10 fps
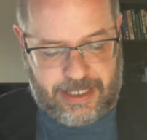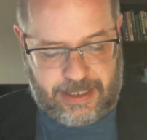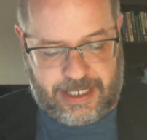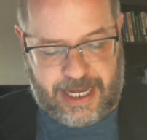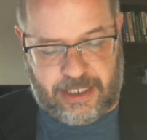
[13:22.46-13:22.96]

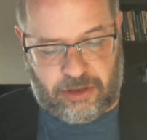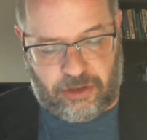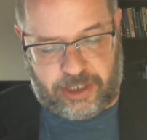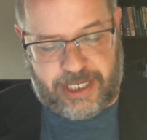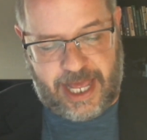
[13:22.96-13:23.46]
kind of
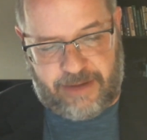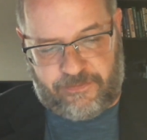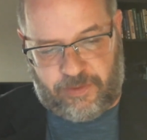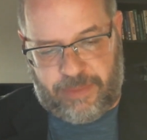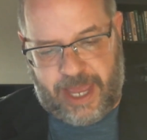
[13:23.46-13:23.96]
looking at it
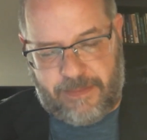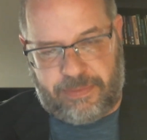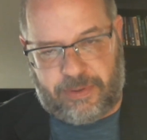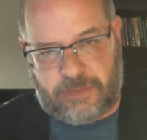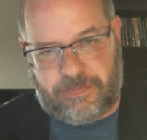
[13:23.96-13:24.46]
from that
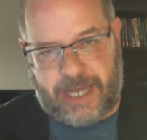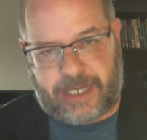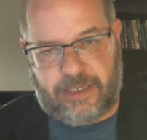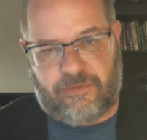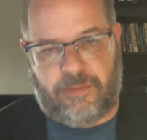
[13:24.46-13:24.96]

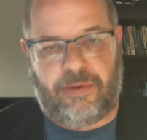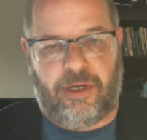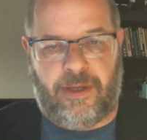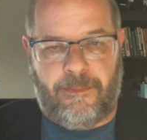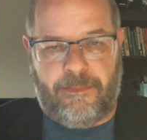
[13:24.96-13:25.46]
perspective and
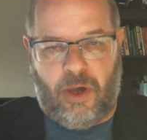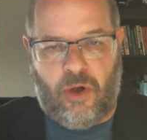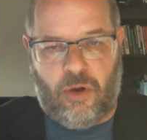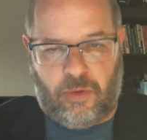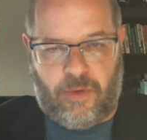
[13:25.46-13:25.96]
putting a
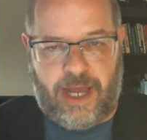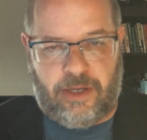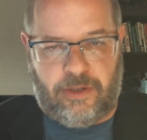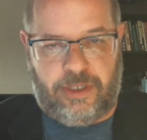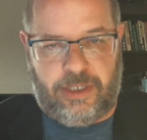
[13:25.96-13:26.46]
bow
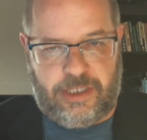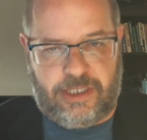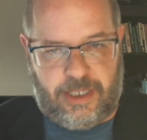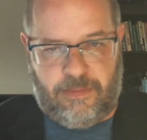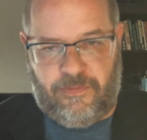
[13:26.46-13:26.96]
around
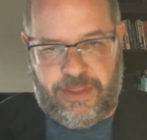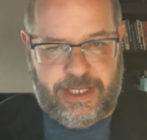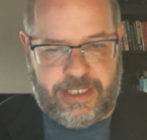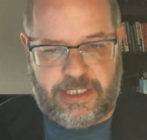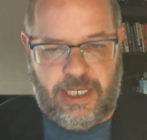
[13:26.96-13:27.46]
some of
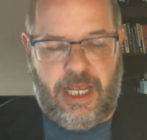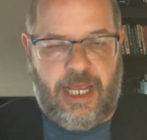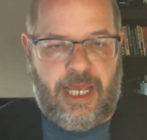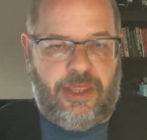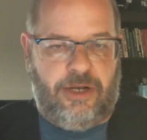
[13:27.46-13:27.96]
this,
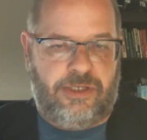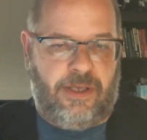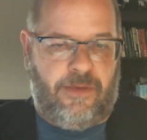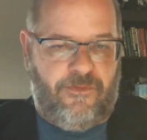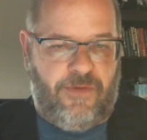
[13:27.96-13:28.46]
there's
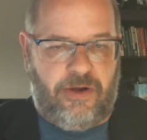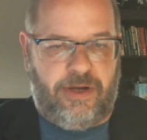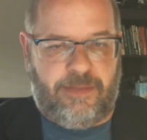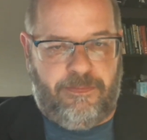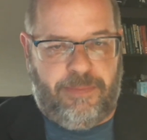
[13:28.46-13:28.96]
a
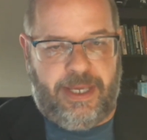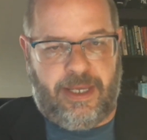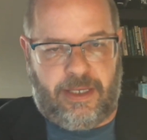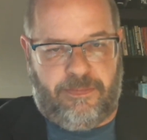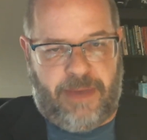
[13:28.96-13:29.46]
very
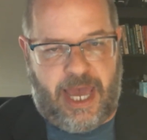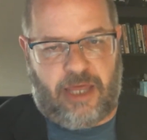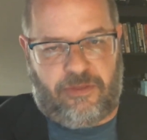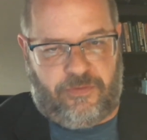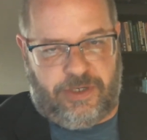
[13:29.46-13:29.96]
big
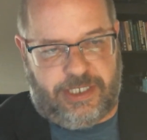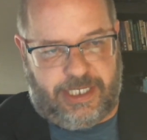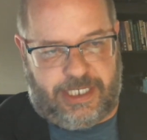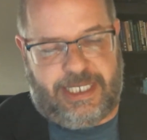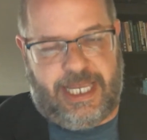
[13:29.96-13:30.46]
path for
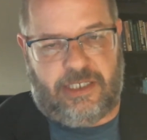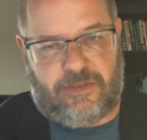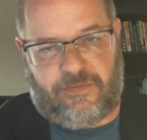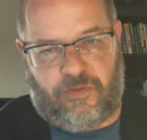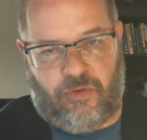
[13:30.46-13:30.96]
success
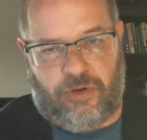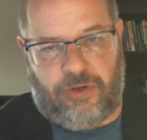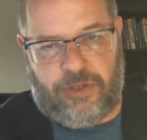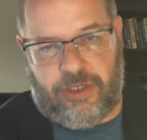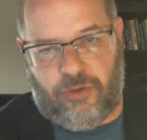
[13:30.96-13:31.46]

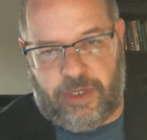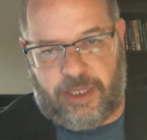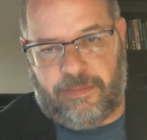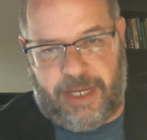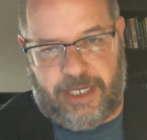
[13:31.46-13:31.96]
for the New
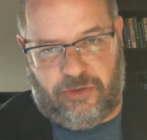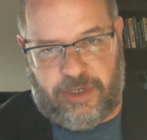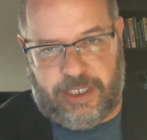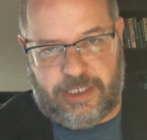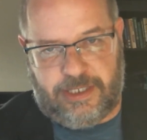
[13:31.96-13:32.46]
England
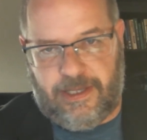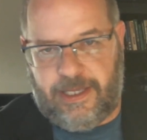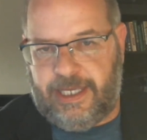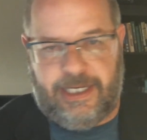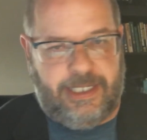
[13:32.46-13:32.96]
Patriots,
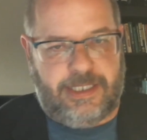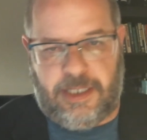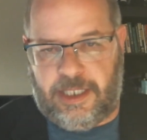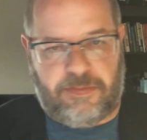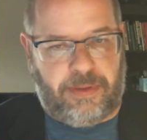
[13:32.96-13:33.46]
and
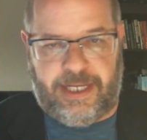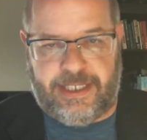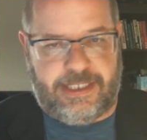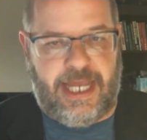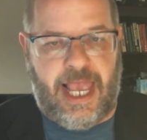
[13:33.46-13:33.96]
it's plain
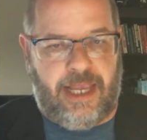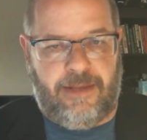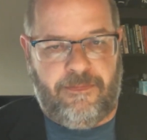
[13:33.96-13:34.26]
as day.